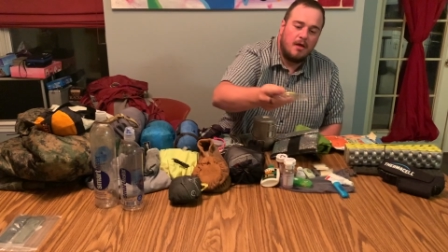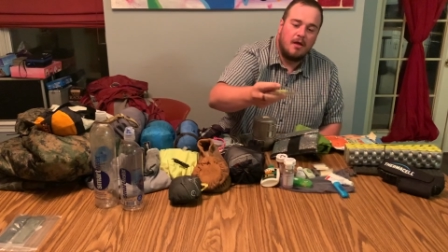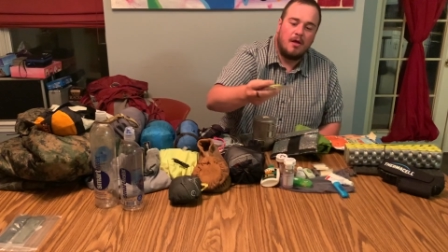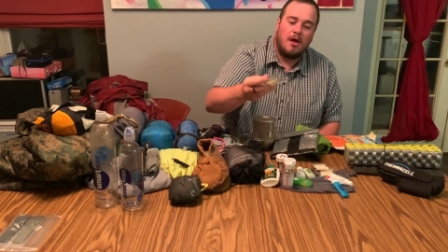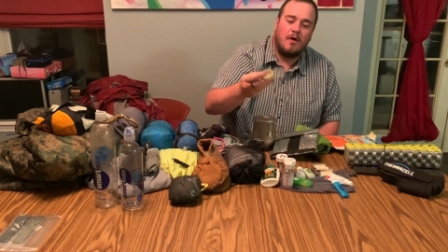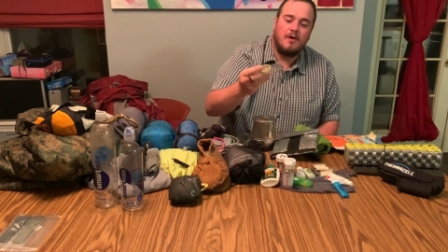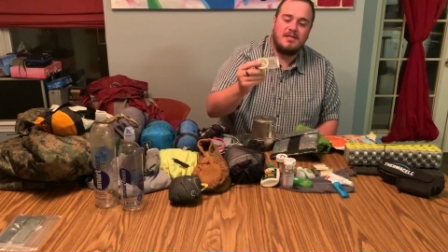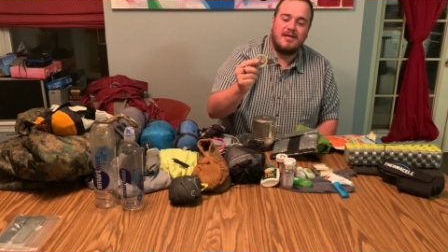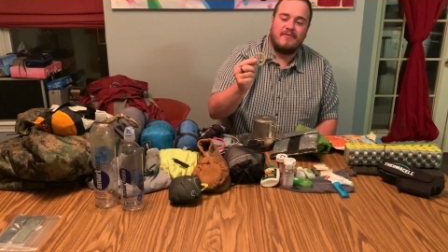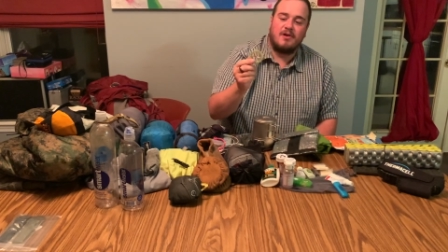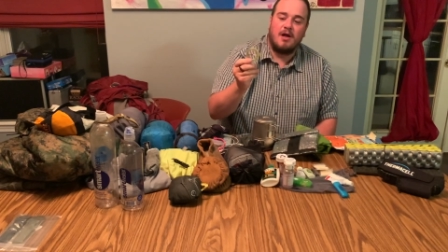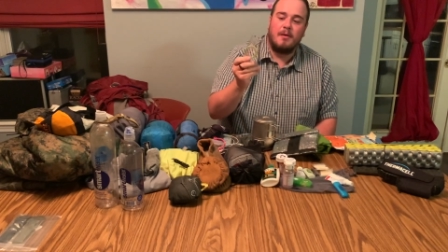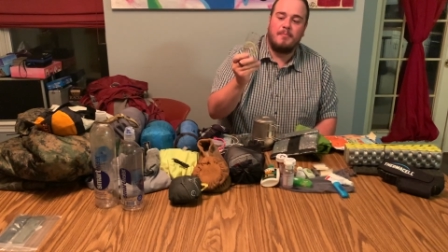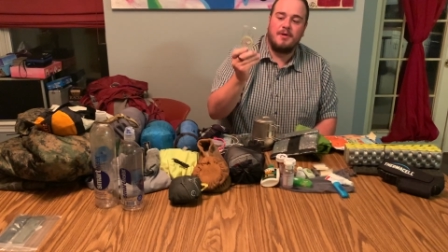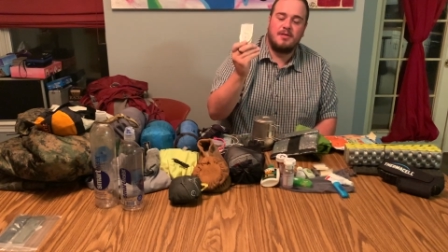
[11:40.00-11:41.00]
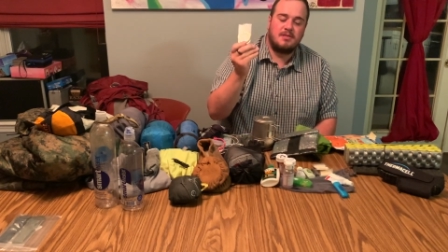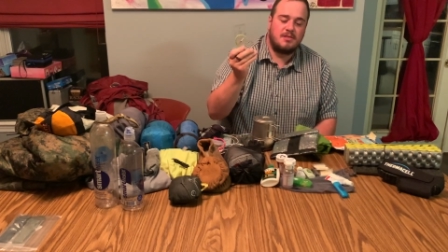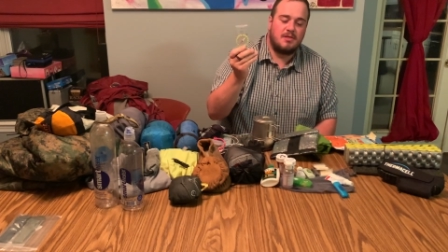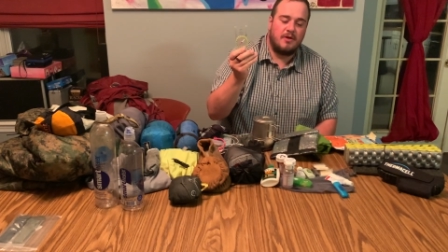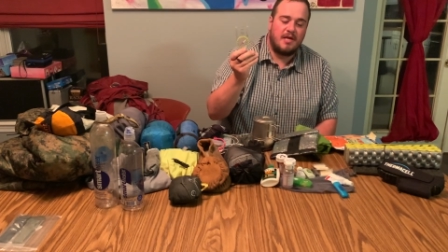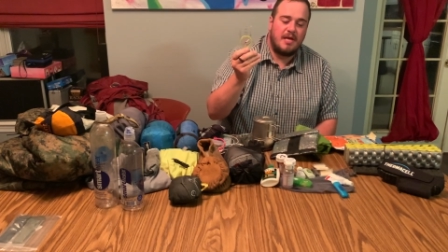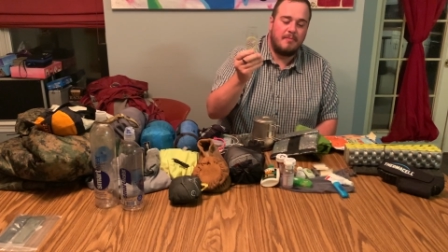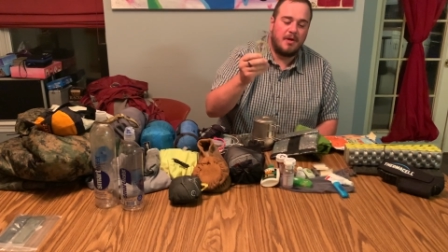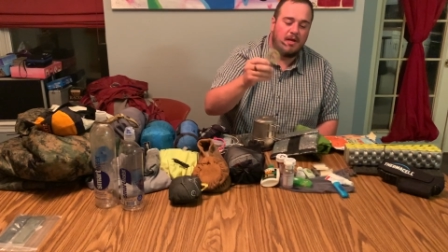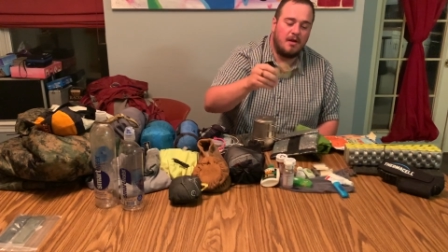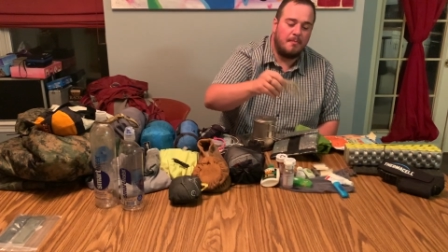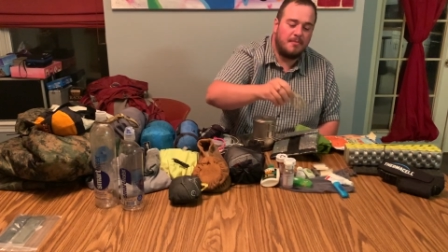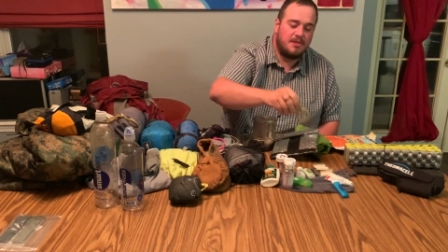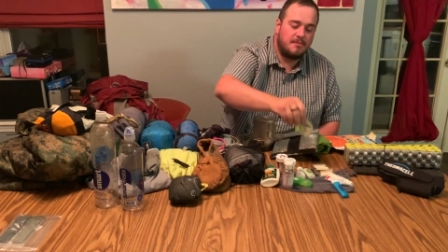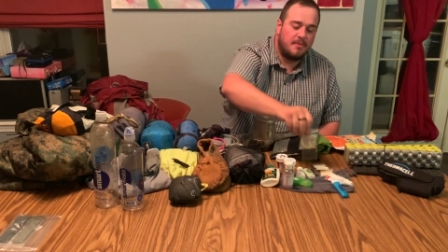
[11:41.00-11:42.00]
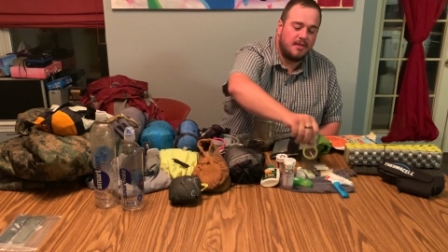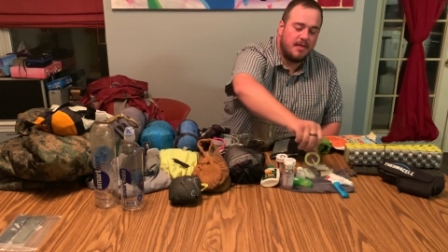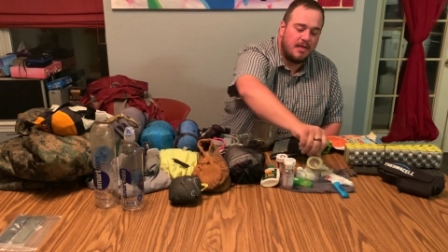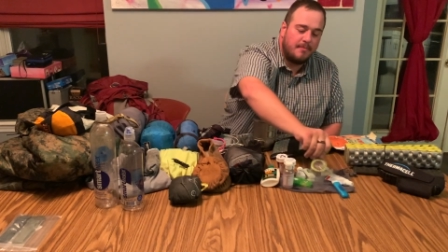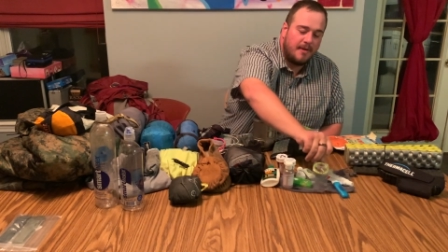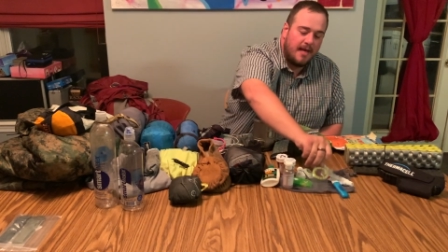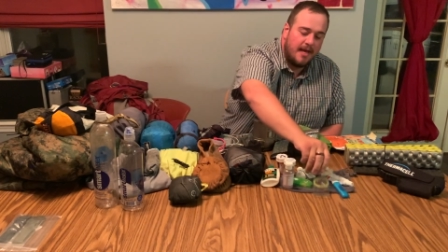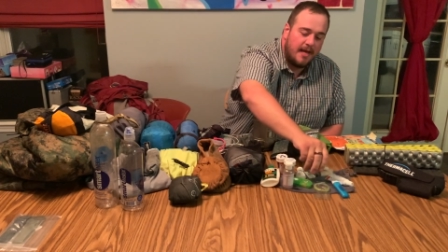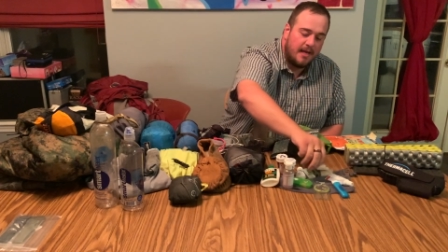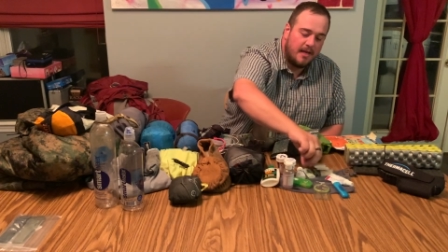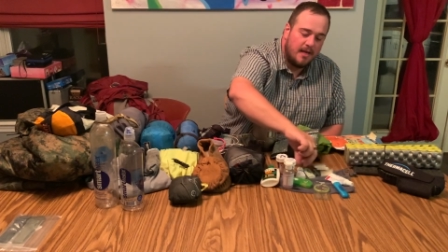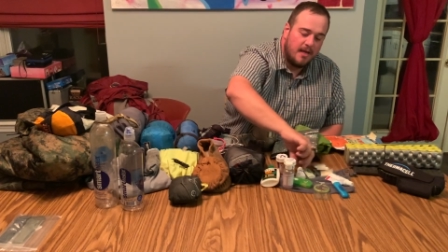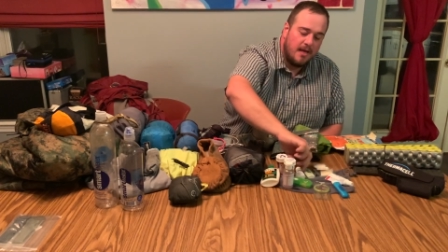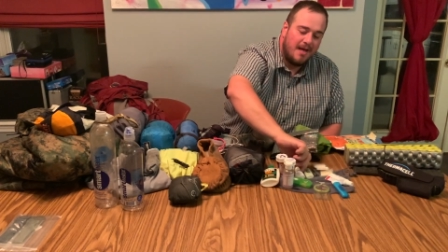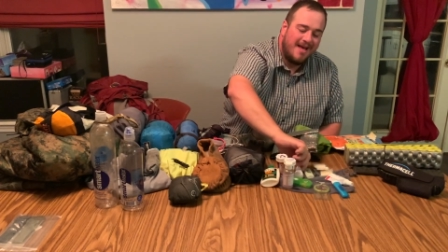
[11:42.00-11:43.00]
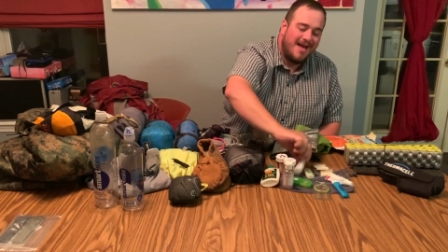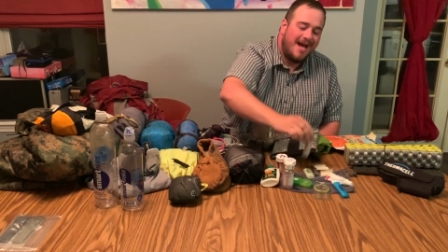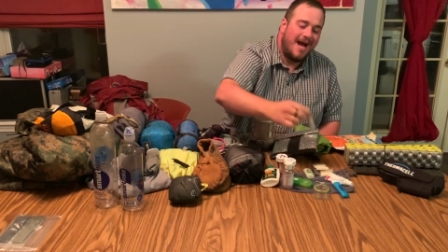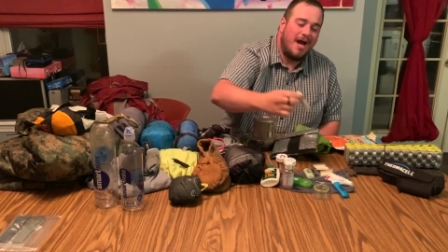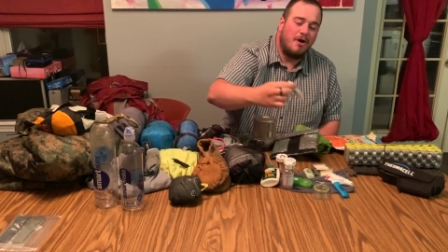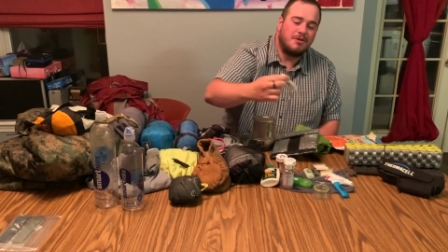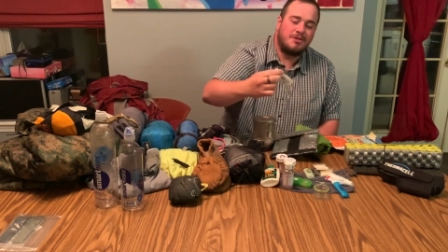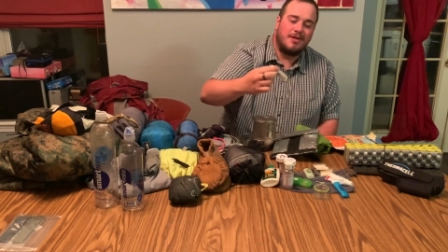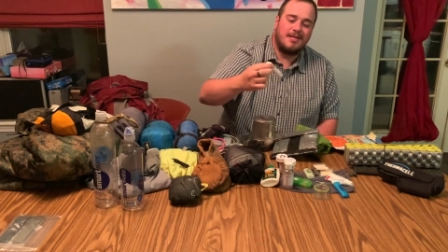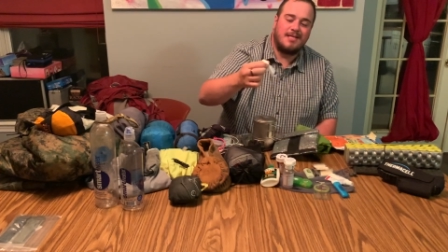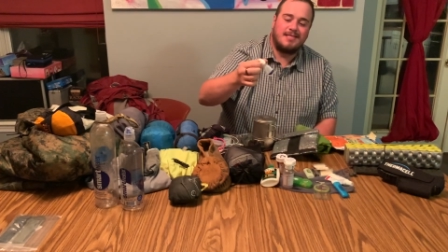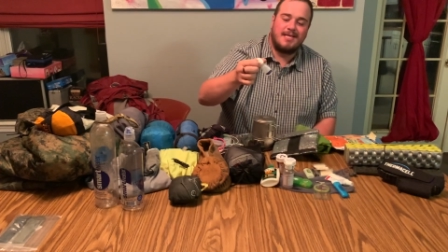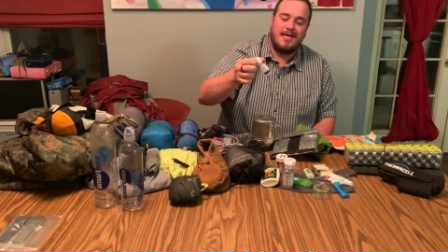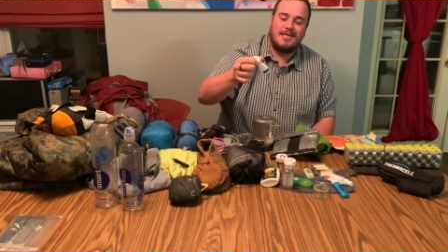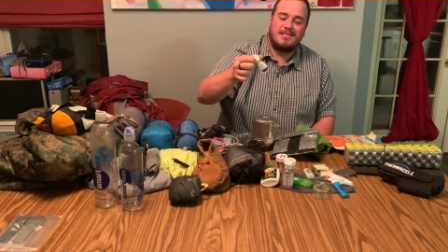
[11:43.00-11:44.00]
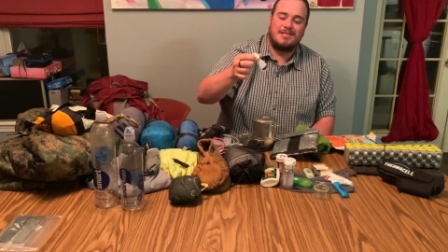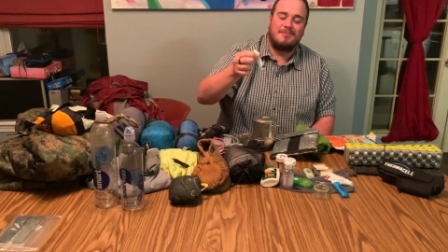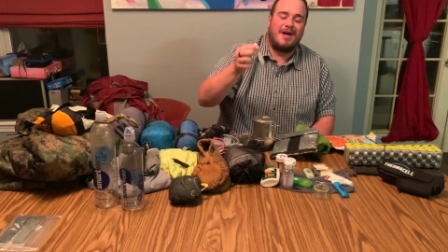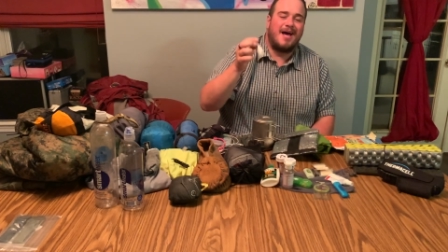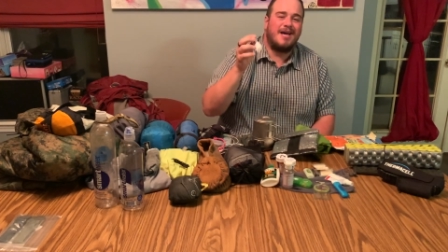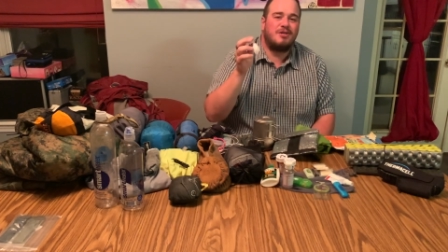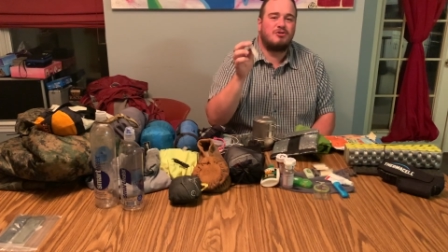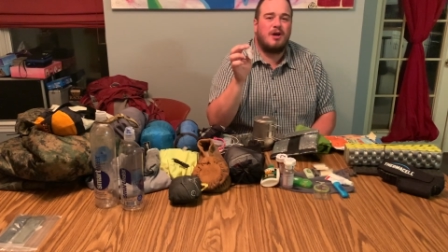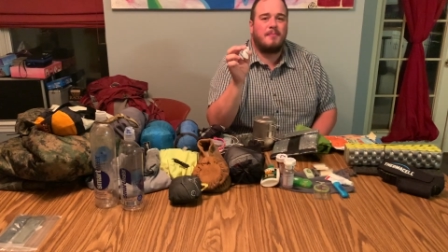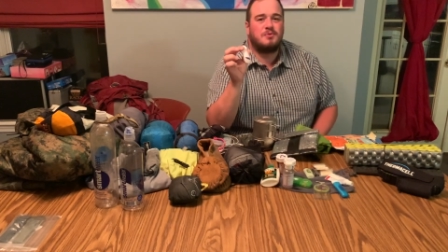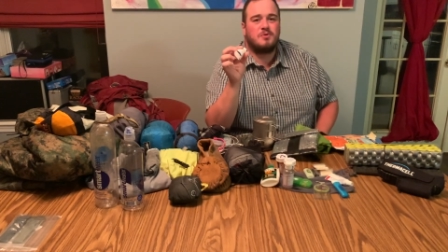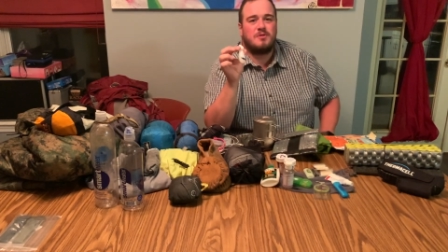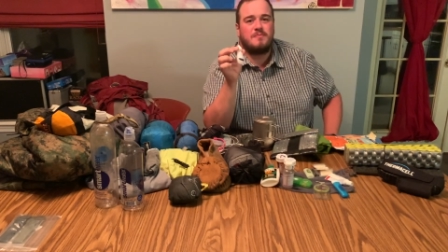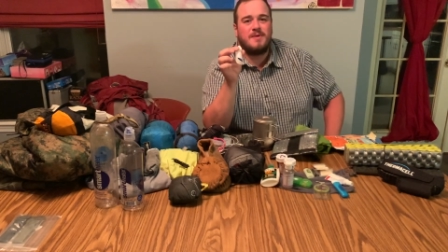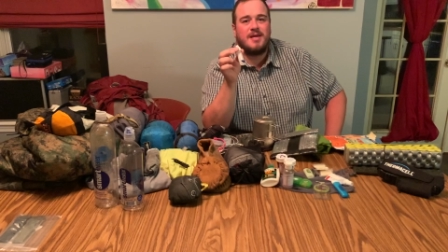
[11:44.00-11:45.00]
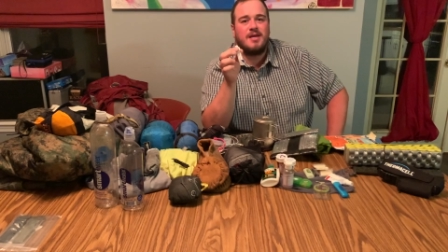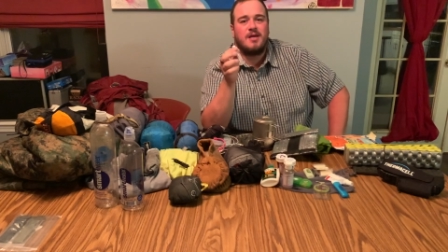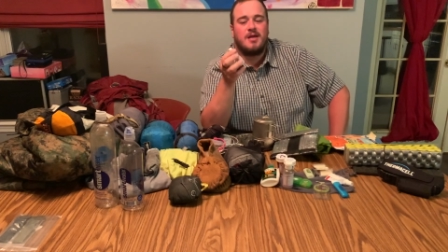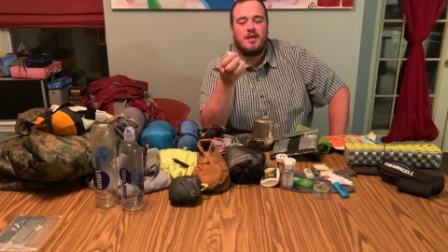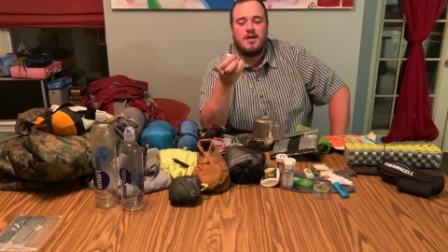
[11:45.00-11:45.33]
always have a compass, so I keep my compass in my ditty bag. I also like to take some eye drops with me.